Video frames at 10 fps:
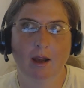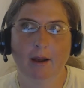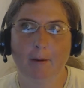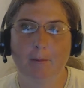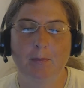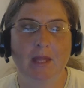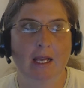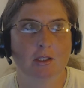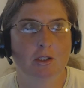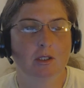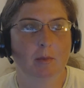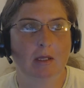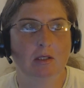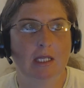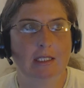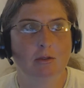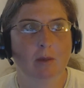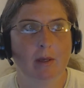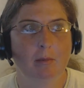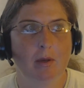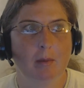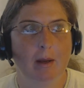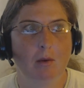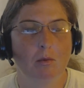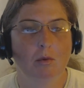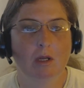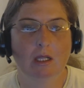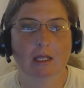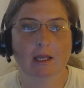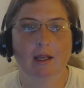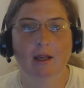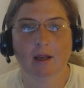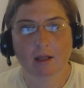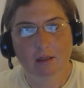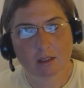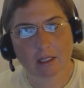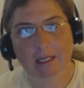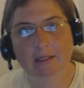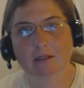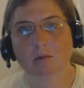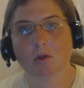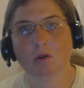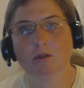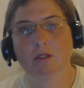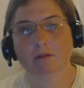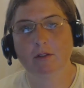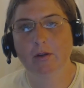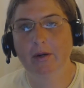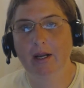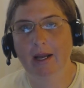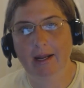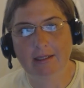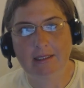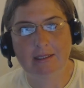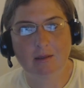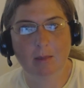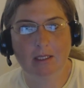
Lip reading: not just about daydreaming, but about really looking at some goals and figuring out how to take some